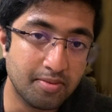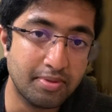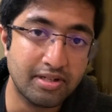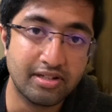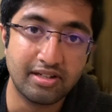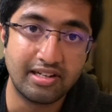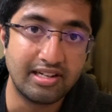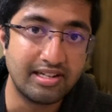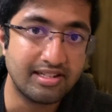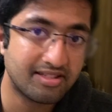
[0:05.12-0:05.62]

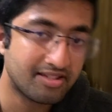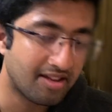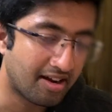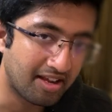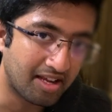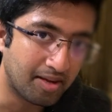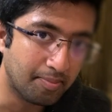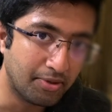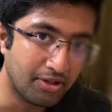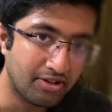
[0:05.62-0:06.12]
Berkeley studying
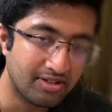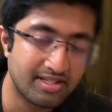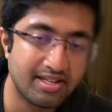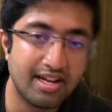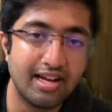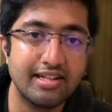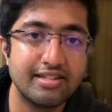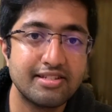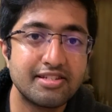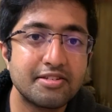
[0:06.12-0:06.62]
computer
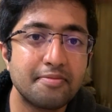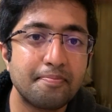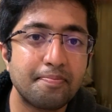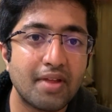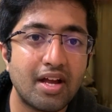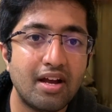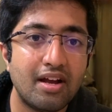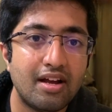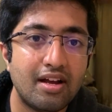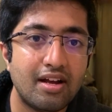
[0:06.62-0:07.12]
science.
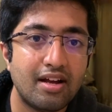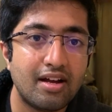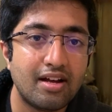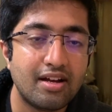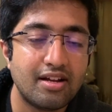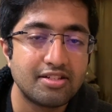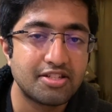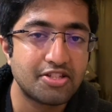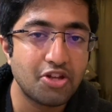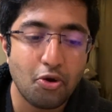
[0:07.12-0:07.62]

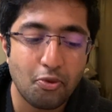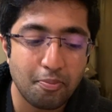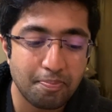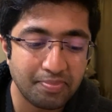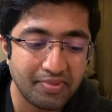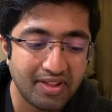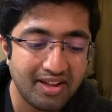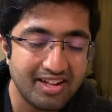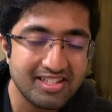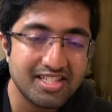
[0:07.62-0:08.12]
So,
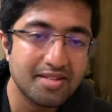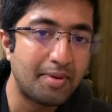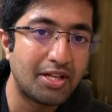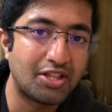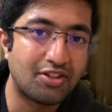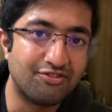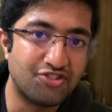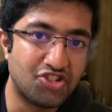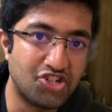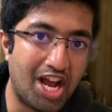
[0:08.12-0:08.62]
it's a month
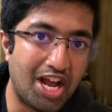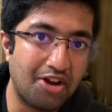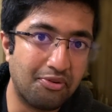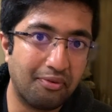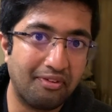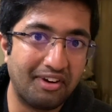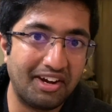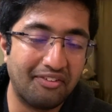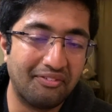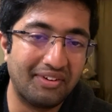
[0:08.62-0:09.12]
of
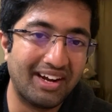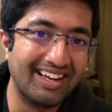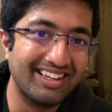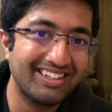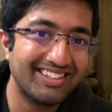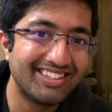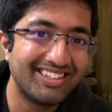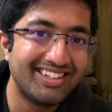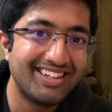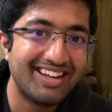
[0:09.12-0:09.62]
January, right?